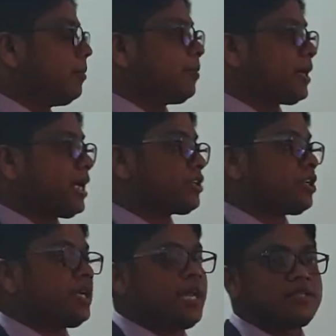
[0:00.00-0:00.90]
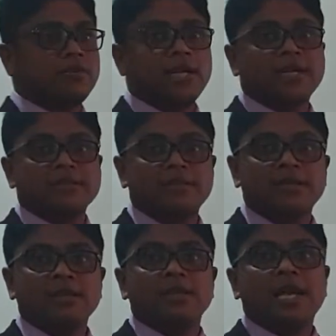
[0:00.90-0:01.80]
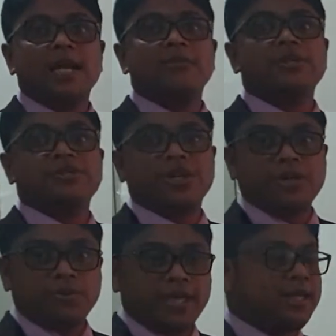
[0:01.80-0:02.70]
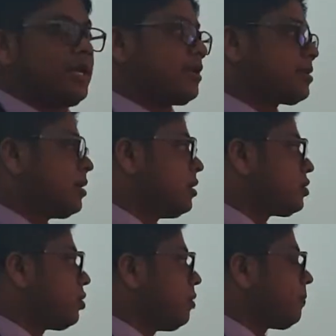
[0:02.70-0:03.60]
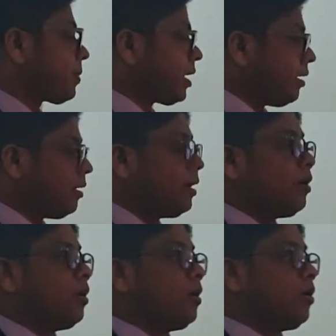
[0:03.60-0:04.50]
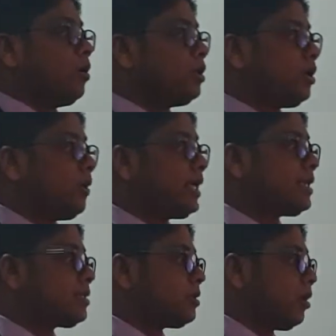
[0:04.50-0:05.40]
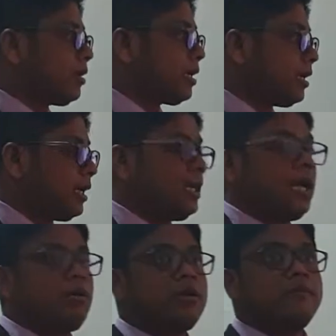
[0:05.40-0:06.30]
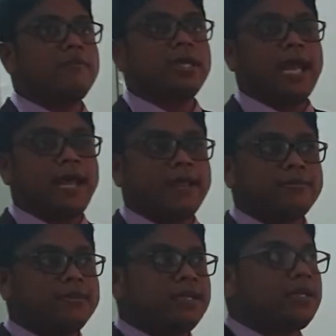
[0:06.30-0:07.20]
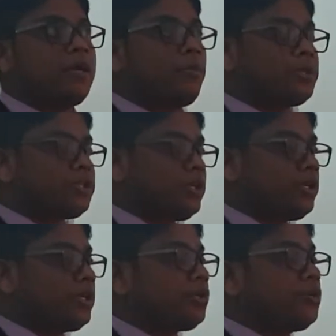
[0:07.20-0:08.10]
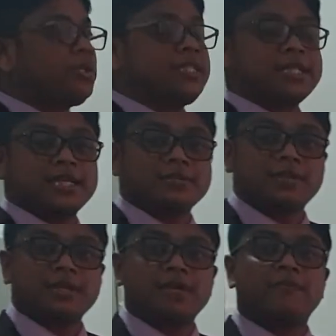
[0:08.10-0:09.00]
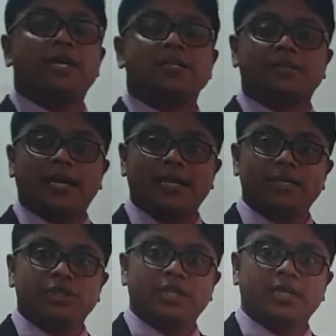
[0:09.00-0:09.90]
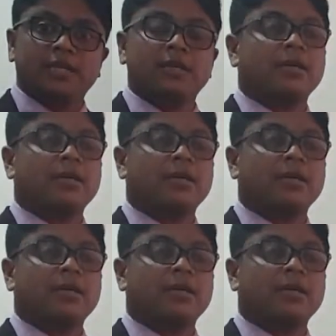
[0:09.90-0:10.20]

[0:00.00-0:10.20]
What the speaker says: production as well as the administrative areas. So although it is not allowed, we had the opportunity to discuss with the work study engineer,